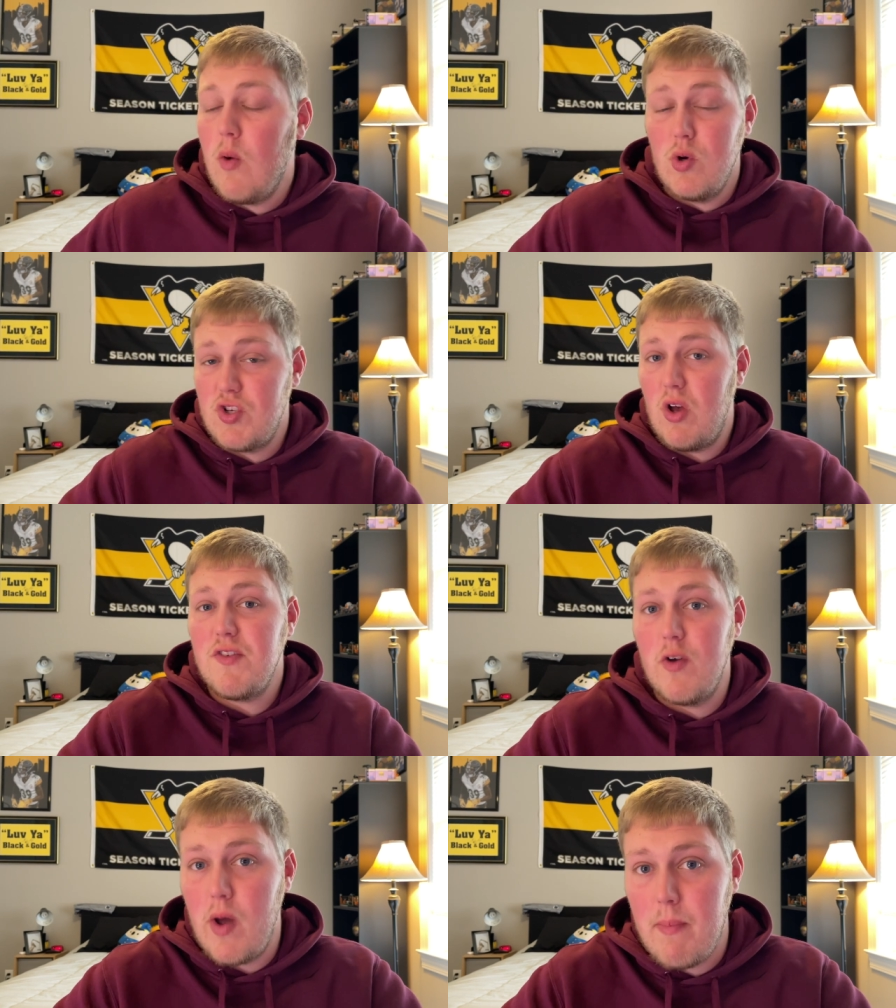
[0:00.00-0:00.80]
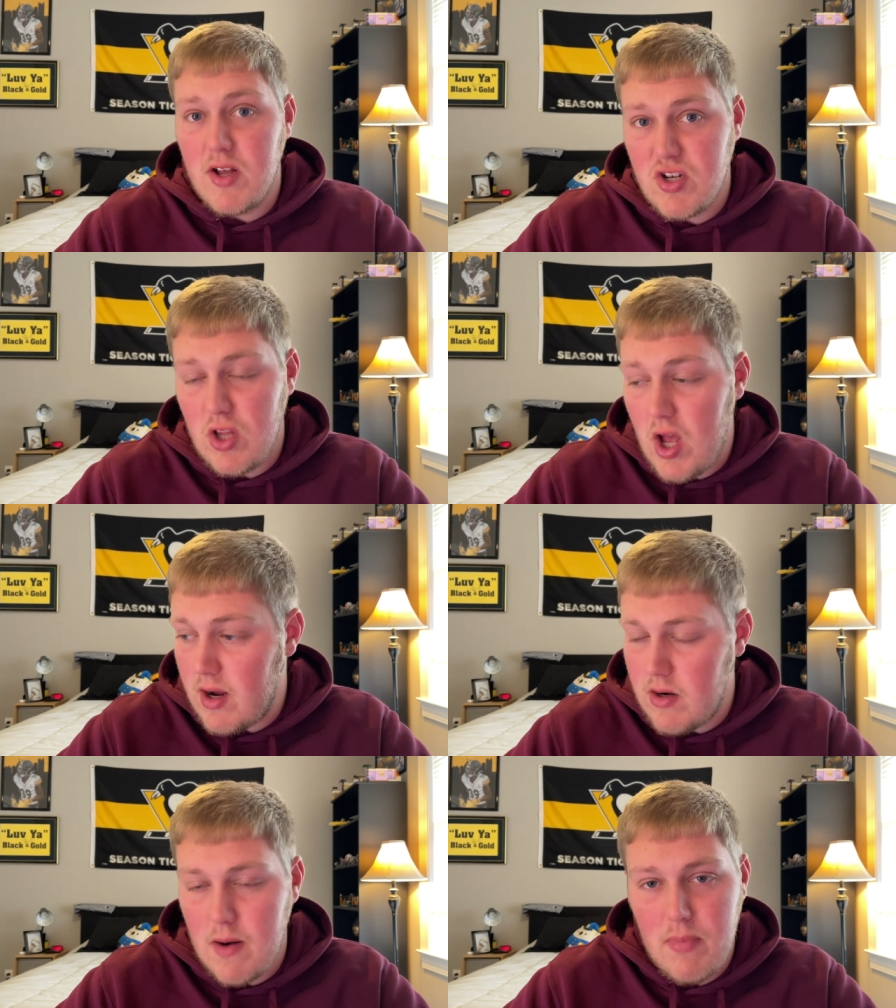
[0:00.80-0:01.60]
which is also a budget
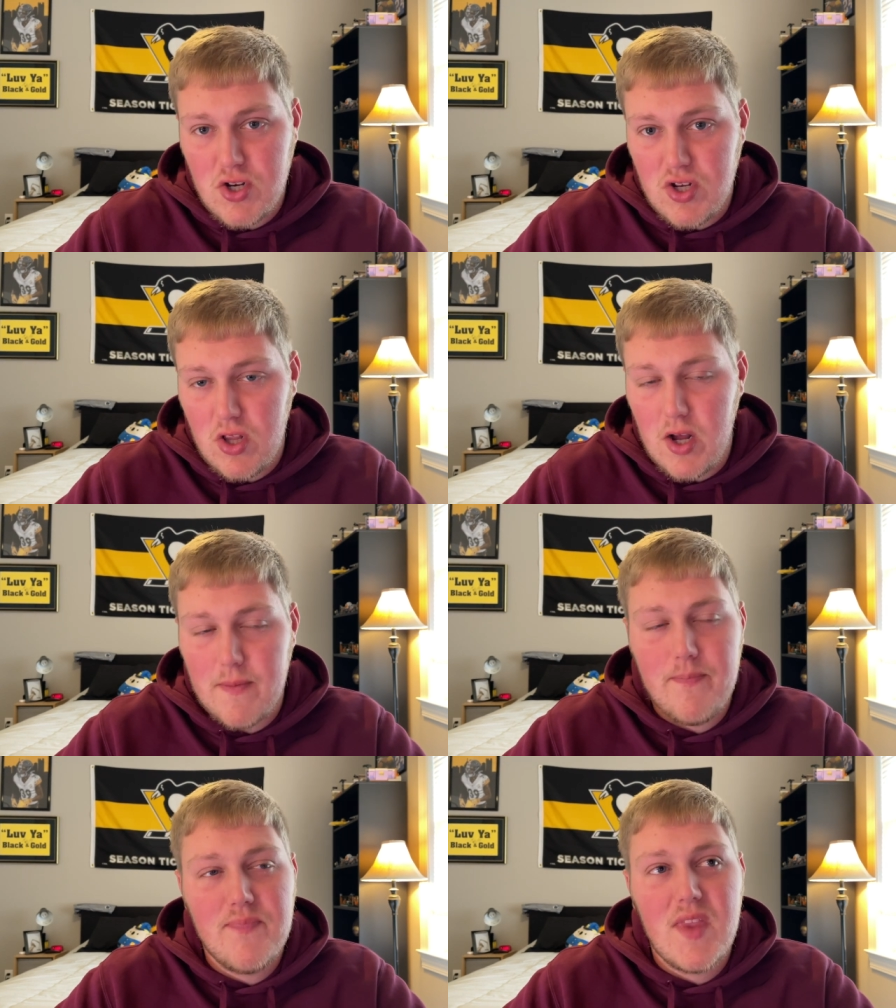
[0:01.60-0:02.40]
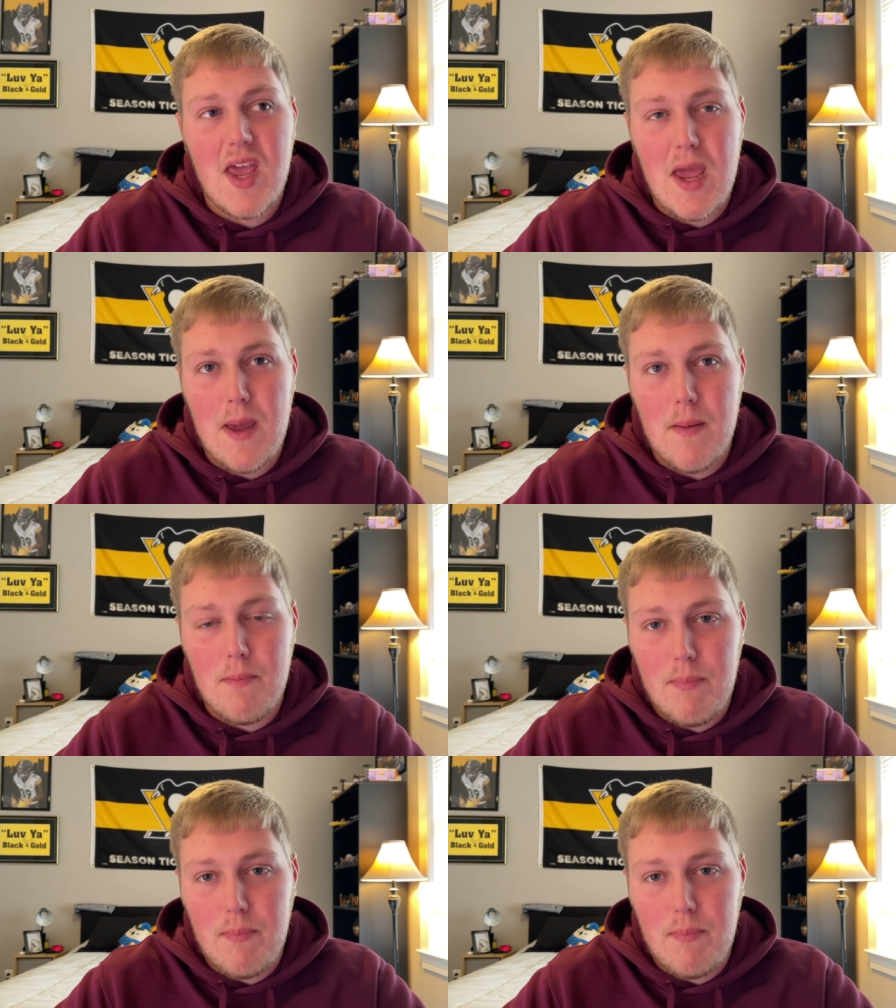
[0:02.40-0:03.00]
lock or a budget lock, a